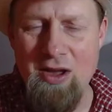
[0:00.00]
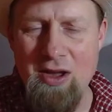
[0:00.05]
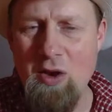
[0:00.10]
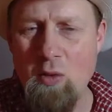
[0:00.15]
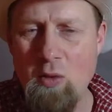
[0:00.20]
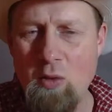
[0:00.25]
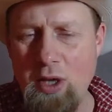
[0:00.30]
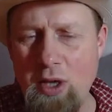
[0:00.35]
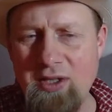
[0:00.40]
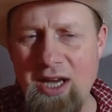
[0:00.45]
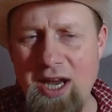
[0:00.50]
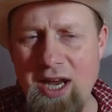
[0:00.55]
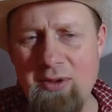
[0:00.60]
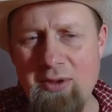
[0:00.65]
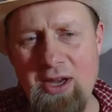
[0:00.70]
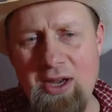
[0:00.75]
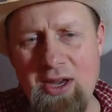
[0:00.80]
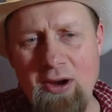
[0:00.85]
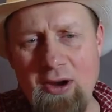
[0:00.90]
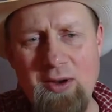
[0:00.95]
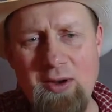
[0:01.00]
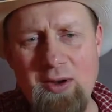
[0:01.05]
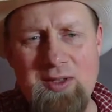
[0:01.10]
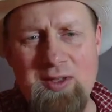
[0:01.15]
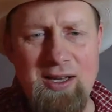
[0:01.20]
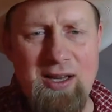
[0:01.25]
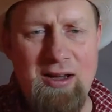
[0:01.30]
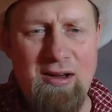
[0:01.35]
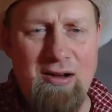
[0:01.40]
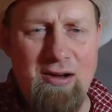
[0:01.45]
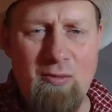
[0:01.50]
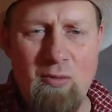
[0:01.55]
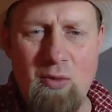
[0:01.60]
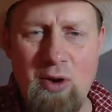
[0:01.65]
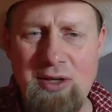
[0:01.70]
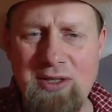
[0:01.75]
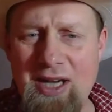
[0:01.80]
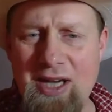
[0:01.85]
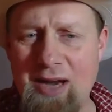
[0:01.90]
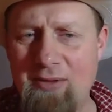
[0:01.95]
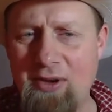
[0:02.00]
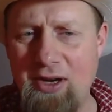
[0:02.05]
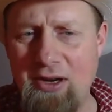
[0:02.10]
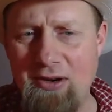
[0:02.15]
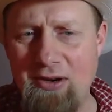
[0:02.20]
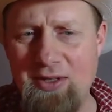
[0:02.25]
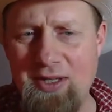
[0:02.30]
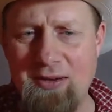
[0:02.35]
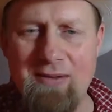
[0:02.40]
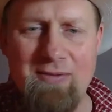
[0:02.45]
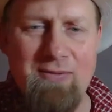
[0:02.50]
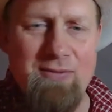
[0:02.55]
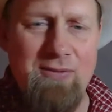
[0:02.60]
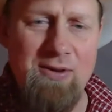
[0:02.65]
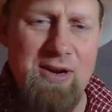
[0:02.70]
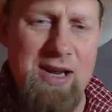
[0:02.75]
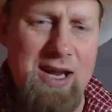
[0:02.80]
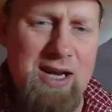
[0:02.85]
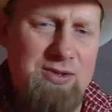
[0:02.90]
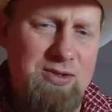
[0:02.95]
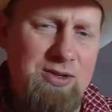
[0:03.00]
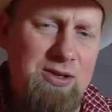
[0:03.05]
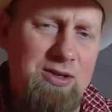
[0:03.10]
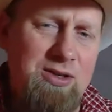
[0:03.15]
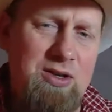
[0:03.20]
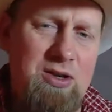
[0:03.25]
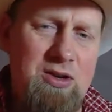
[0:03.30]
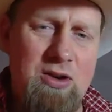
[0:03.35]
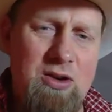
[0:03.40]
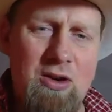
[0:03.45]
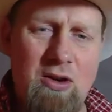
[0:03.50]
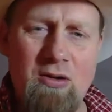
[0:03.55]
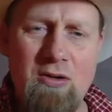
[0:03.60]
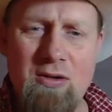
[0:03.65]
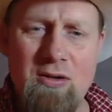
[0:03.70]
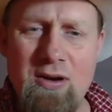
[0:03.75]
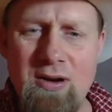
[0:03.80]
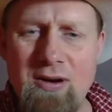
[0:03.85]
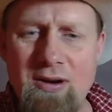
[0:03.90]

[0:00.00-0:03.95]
What time of year is it? What time of year is it for next year? Do you know? Or